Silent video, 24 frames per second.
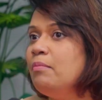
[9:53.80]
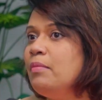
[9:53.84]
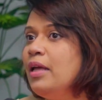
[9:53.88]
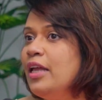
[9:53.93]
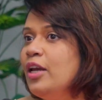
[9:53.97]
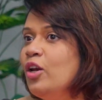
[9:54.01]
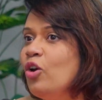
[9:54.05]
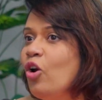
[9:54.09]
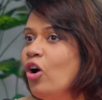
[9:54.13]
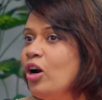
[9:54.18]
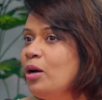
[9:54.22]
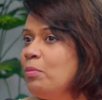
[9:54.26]
may
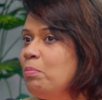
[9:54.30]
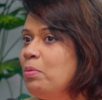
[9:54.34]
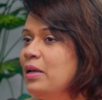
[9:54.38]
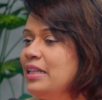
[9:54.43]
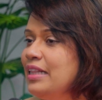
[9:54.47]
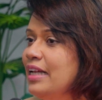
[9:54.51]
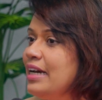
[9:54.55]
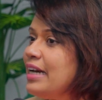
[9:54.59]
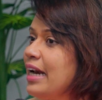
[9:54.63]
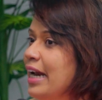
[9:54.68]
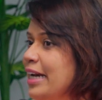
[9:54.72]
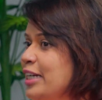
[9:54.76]
not be
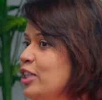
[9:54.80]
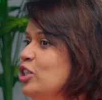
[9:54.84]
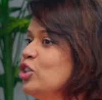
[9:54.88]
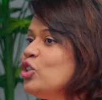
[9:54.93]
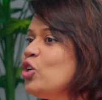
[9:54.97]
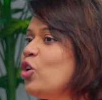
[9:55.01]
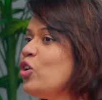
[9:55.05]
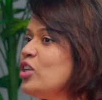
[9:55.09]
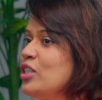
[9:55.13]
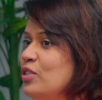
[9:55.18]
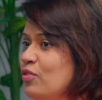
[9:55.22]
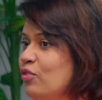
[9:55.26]
the right
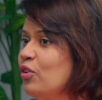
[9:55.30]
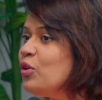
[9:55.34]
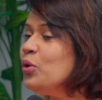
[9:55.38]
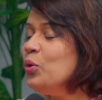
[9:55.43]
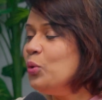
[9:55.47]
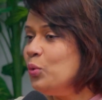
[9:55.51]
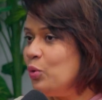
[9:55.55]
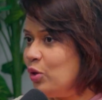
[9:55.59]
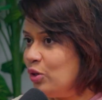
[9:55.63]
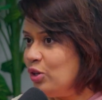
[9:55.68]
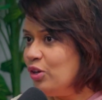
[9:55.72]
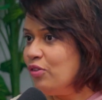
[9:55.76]
choice for
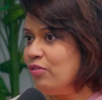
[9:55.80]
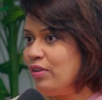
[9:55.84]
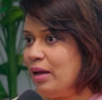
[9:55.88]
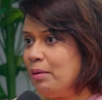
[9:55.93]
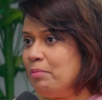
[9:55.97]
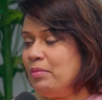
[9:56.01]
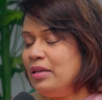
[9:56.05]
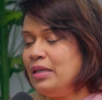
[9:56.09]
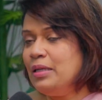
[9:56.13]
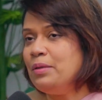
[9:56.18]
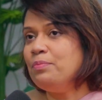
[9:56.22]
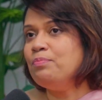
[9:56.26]
you or your
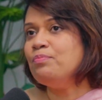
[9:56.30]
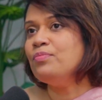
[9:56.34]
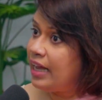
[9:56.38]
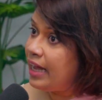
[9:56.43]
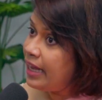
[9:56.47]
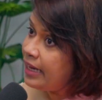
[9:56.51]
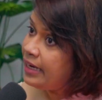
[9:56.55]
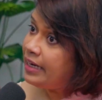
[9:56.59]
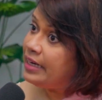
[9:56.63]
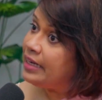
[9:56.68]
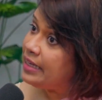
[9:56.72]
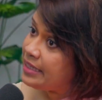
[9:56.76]
family. The
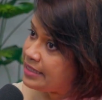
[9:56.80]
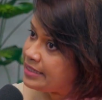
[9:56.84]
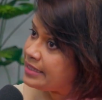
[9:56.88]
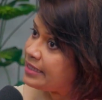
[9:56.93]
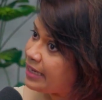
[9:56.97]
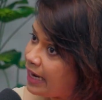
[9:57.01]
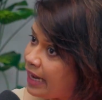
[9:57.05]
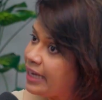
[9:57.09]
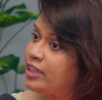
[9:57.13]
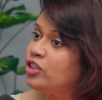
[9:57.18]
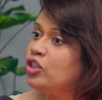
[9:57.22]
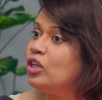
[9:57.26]
irony is it
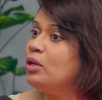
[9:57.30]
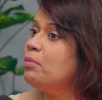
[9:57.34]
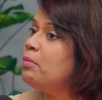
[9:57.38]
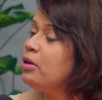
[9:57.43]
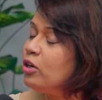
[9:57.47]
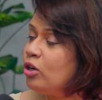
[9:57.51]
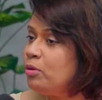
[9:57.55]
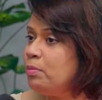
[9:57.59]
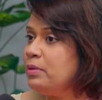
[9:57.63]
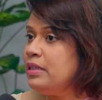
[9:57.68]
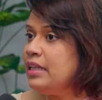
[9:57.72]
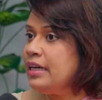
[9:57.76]
actually may
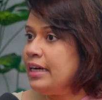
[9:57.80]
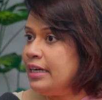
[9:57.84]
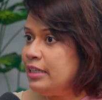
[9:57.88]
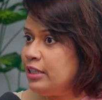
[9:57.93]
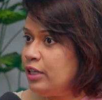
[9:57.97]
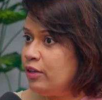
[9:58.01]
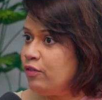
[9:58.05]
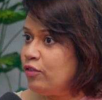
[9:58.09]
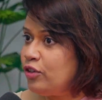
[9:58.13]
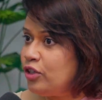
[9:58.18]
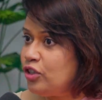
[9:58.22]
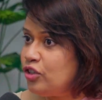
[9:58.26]
not be the right
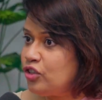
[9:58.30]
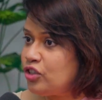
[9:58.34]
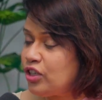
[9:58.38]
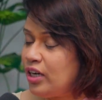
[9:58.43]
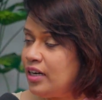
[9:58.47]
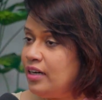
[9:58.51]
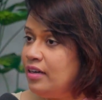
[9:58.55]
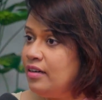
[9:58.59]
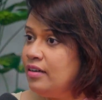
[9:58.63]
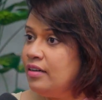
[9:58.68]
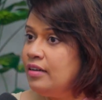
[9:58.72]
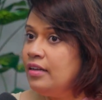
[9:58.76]
thing for your
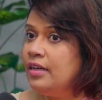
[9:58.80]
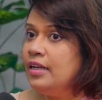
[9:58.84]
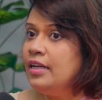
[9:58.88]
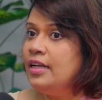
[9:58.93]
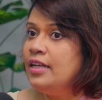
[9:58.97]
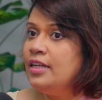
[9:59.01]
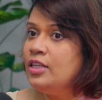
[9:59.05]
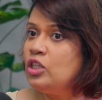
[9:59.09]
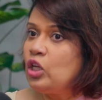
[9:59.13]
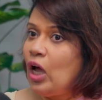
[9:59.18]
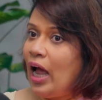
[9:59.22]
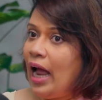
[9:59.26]
child.
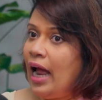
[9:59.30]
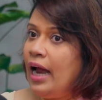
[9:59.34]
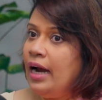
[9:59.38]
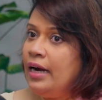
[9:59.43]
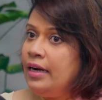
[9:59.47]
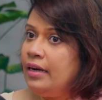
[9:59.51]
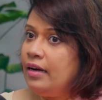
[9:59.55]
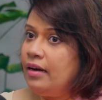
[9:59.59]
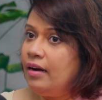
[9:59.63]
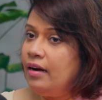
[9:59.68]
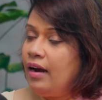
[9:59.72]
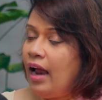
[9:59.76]
So I
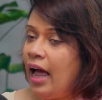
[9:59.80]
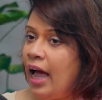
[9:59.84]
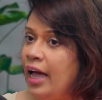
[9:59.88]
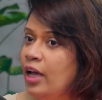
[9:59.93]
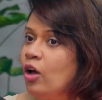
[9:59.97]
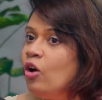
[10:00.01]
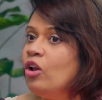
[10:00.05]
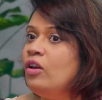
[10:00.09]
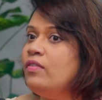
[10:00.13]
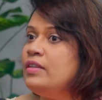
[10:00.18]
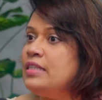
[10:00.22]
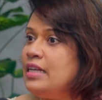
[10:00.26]

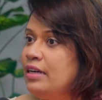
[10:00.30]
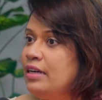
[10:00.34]
always